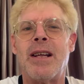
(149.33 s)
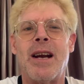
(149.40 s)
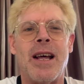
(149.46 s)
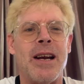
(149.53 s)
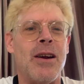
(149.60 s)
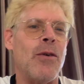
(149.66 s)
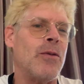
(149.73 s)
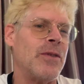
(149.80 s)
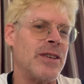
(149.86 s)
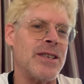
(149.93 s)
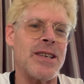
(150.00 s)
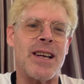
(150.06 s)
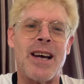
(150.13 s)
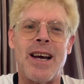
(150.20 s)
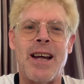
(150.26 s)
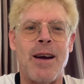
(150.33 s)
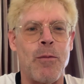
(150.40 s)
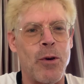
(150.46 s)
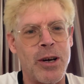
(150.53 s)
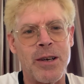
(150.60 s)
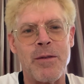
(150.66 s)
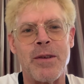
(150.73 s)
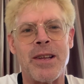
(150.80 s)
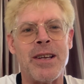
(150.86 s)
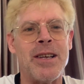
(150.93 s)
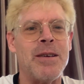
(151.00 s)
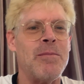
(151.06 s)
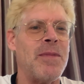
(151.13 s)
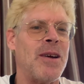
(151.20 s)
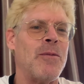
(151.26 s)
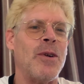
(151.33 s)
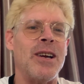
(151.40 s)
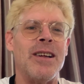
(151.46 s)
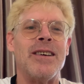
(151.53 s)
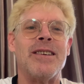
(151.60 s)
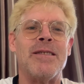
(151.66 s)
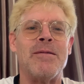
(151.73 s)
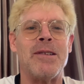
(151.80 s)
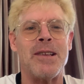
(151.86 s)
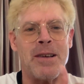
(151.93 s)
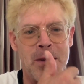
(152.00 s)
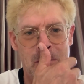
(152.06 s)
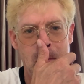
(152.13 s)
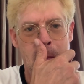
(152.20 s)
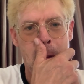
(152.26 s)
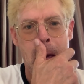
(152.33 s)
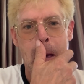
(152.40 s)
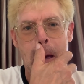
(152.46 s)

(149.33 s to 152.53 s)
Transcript: And I know this guy, I worked with him, I went hunting with him.